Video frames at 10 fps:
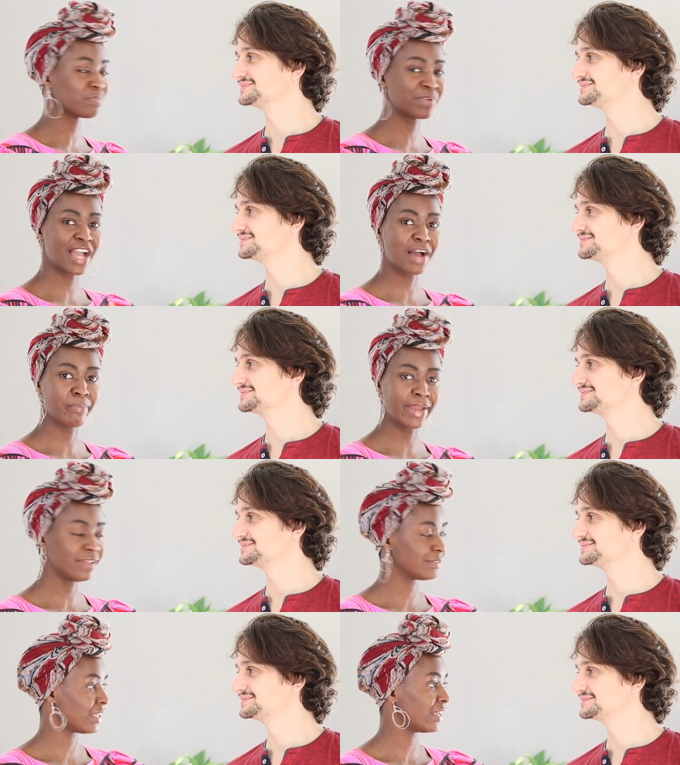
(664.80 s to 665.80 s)
Speaker 1: to be
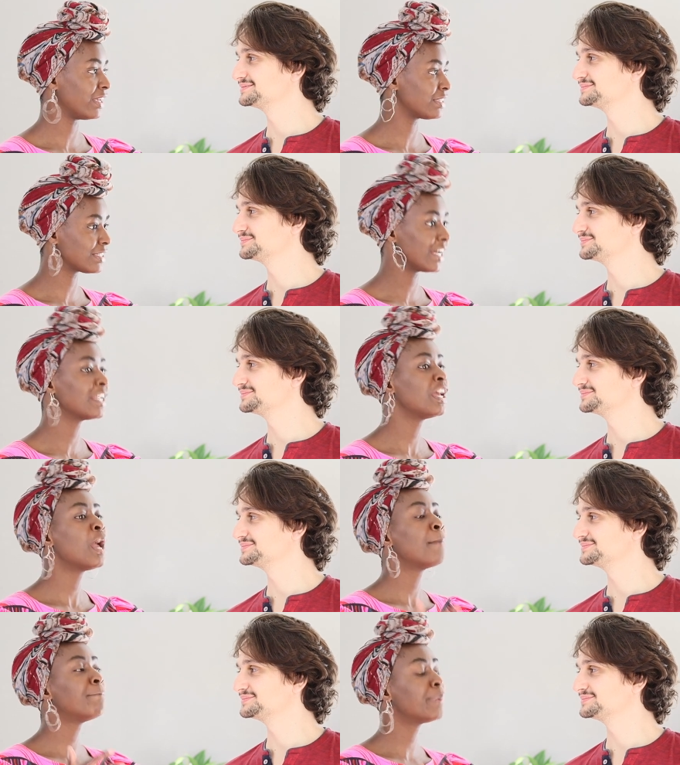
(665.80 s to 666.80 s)
amazing is that
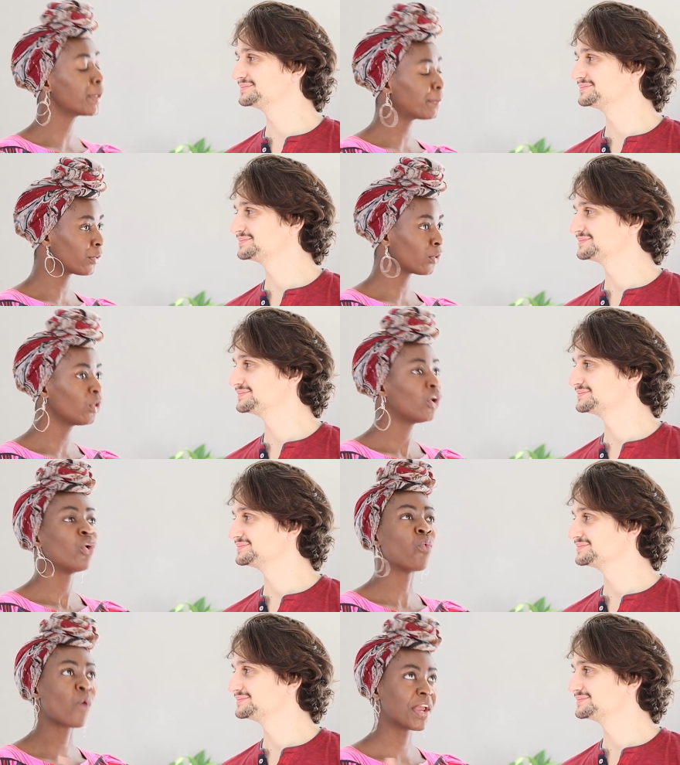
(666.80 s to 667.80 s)
people
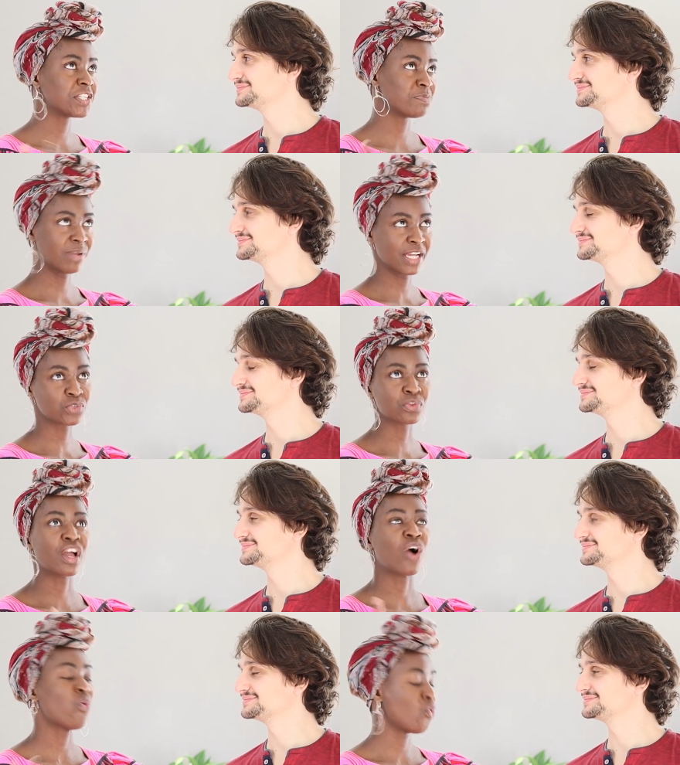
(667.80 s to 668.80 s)
went back to
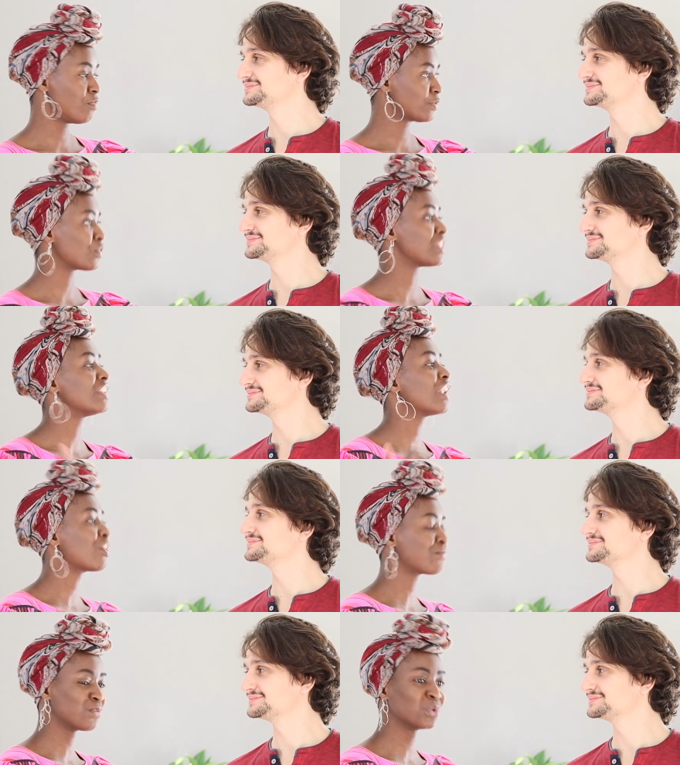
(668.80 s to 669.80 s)
their homes with
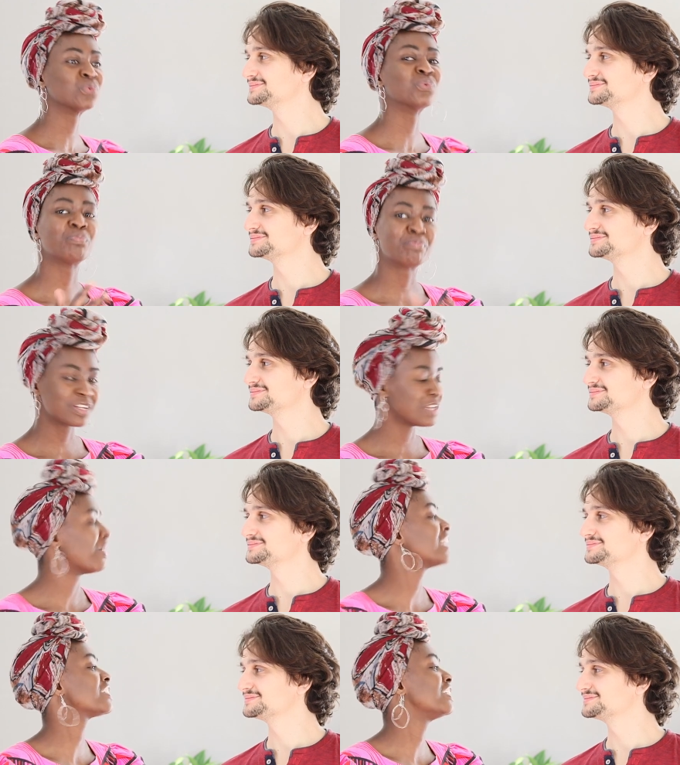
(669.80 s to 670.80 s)
enough food to pretty
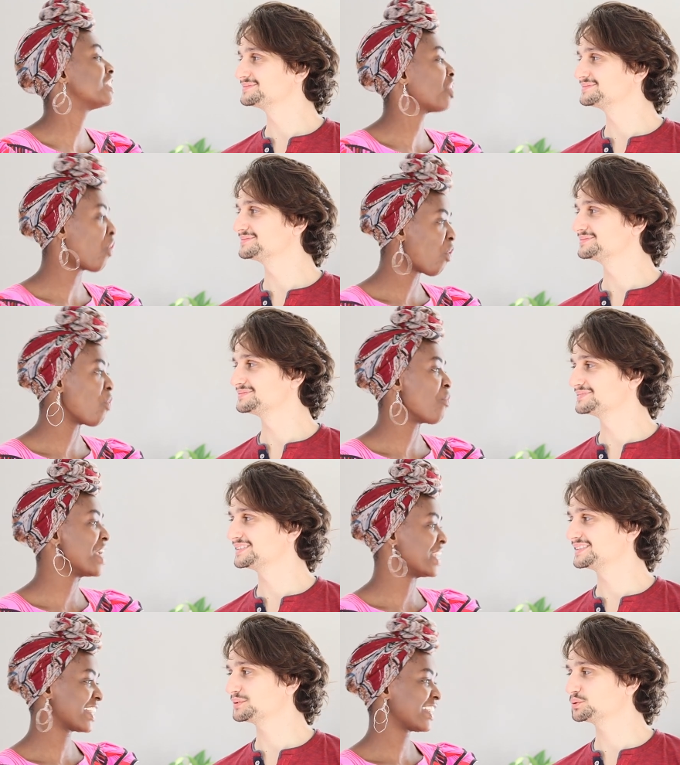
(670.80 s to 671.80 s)
much eat the whole
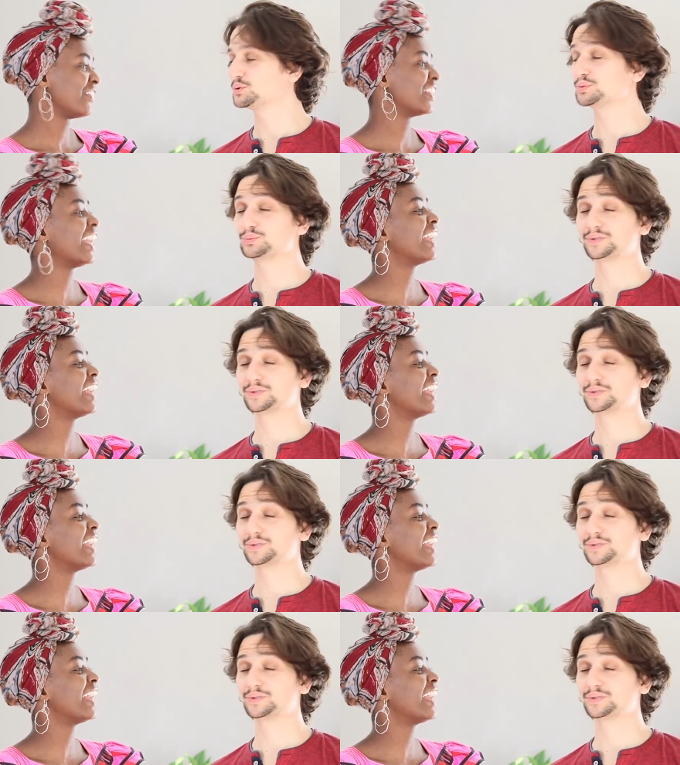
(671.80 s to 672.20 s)
week. Oh.